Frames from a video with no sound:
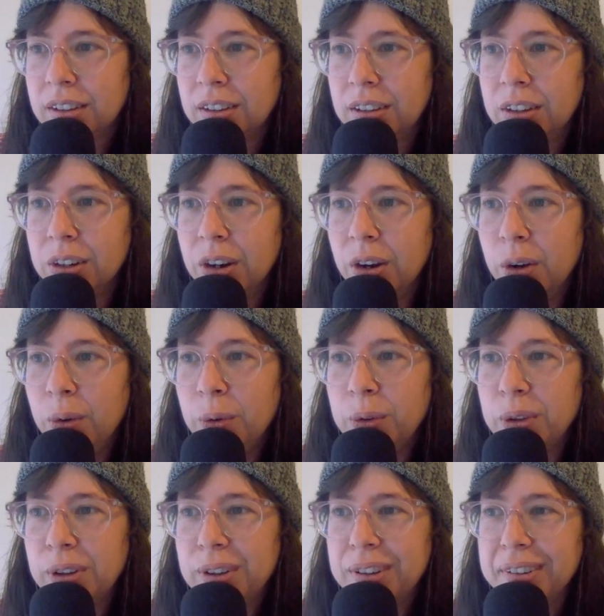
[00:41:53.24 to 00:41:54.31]
you know.
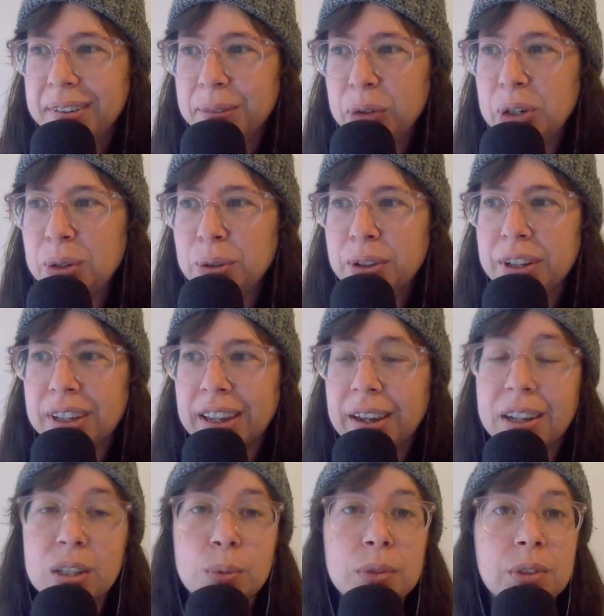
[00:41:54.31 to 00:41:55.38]
When you look at,
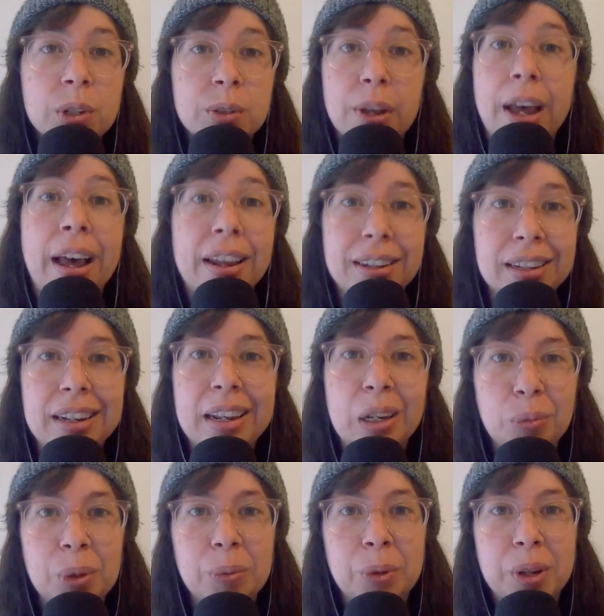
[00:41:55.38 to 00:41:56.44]
because we've also had
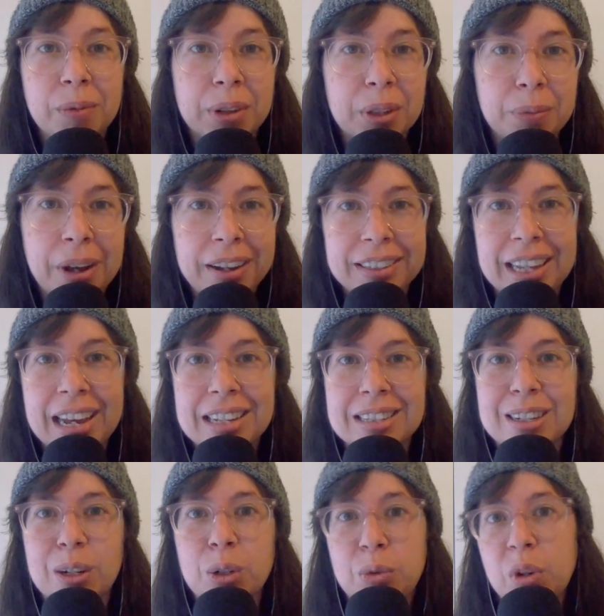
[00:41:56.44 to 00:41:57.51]
Canadian people come on the
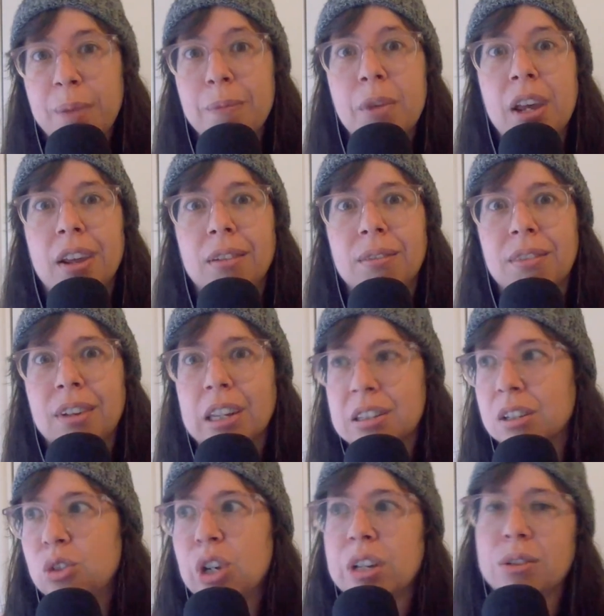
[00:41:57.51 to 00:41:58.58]
podcast and and, and
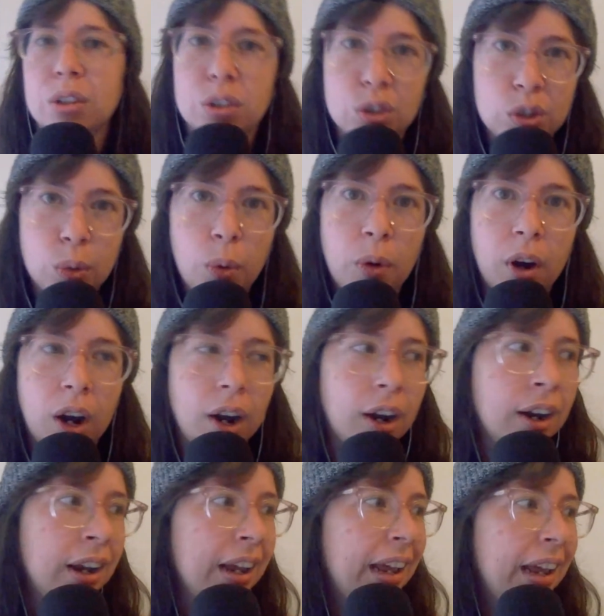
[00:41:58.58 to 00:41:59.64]
suggest a
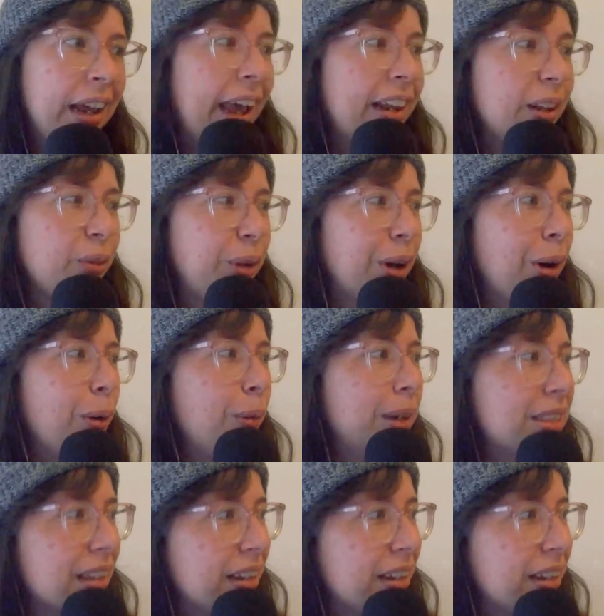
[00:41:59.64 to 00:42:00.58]
store, and it, we always